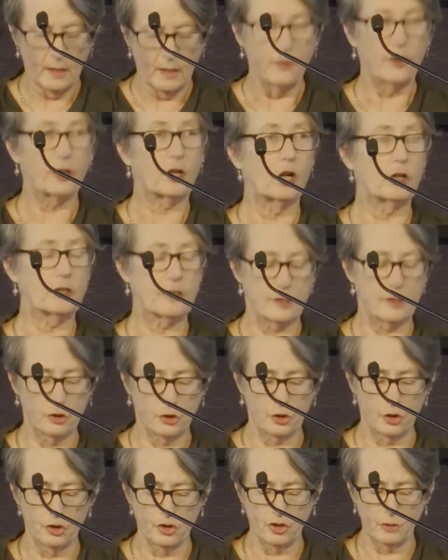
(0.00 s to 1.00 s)
The
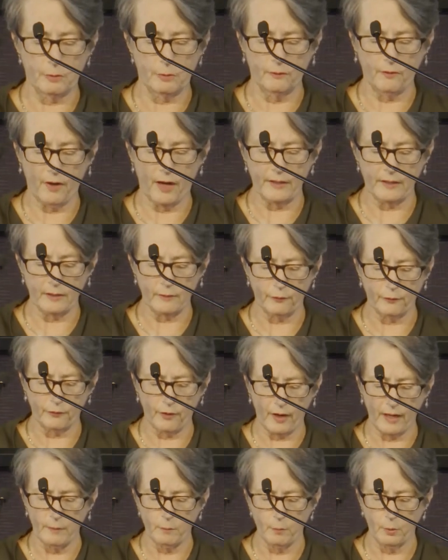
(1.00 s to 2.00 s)
Constitution provided a
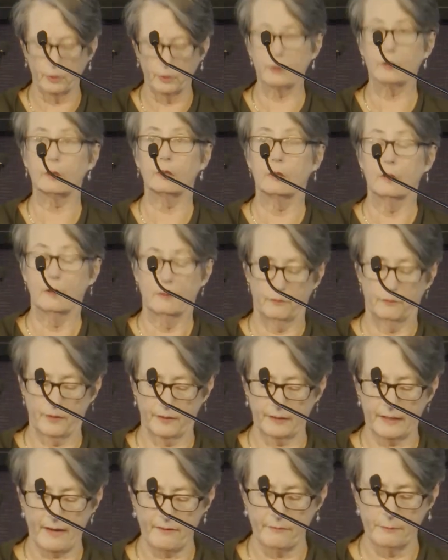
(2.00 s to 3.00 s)
framework for
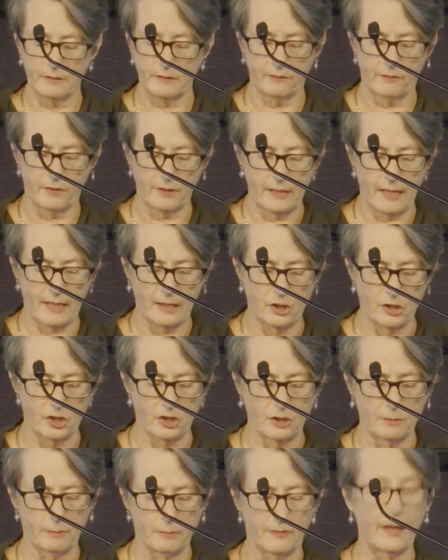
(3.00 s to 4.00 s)
the government of the
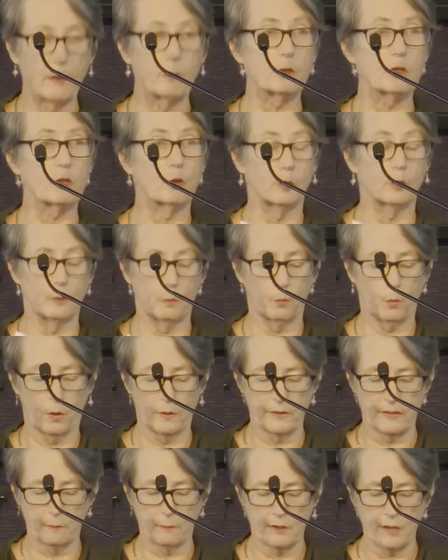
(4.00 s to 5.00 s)
nation, but that was all it
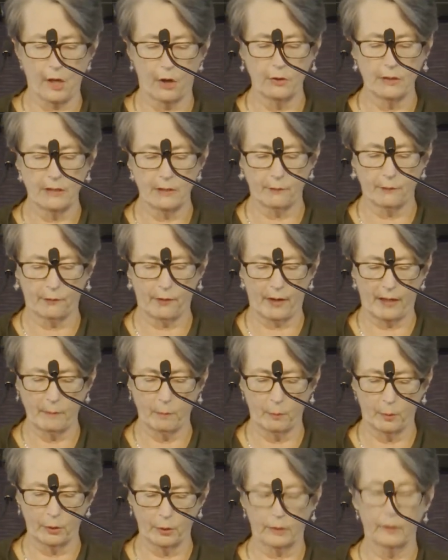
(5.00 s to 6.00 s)
was. It was only a
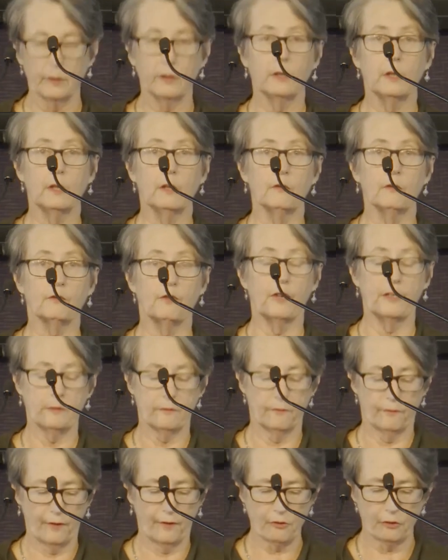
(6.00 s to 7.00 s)
framework.
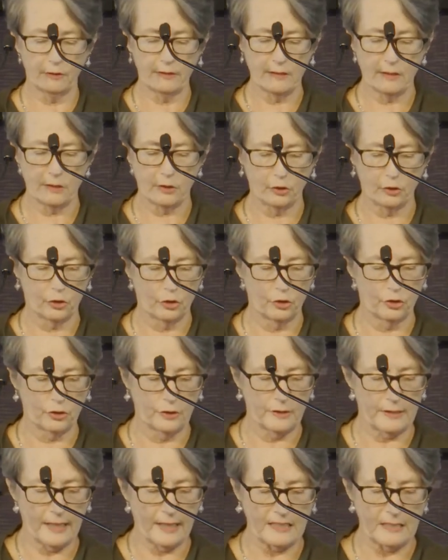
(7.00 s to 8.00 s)
Federal
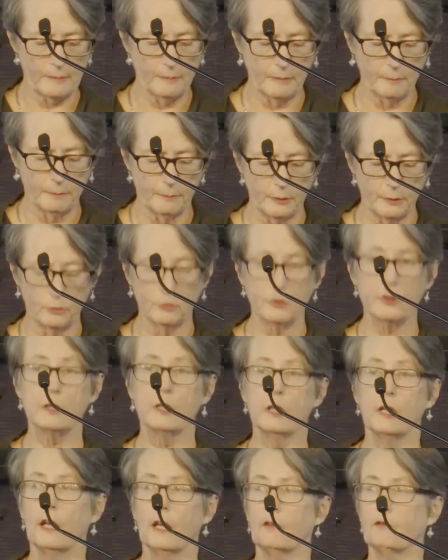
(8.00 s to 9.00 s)
institutions had to be built
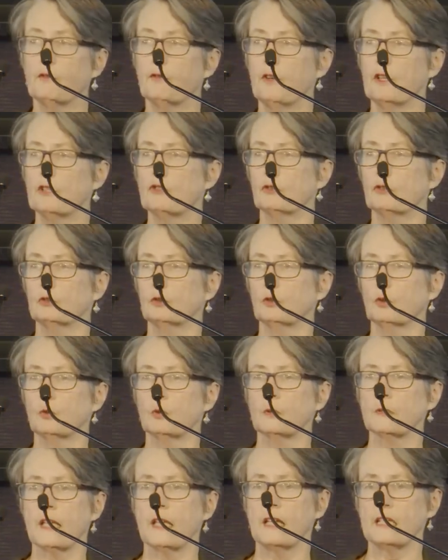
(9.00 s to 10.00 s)
and federal
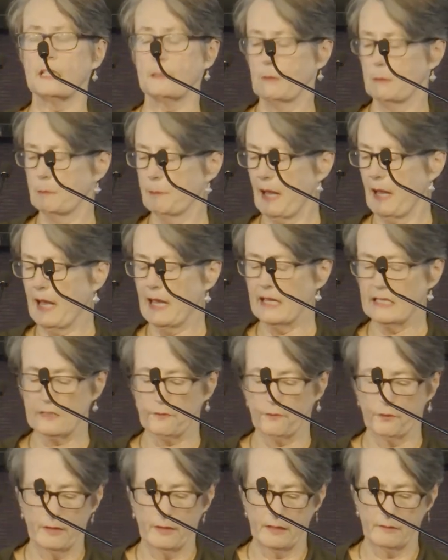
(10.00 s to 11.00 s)
laws had to be
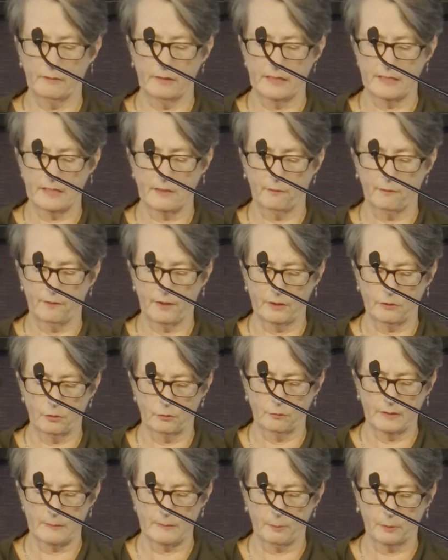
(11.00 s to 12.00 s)
passed for areas of federal
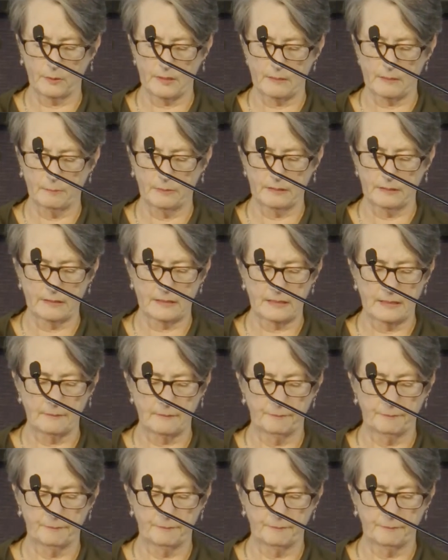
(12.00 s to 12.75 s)
responsibility.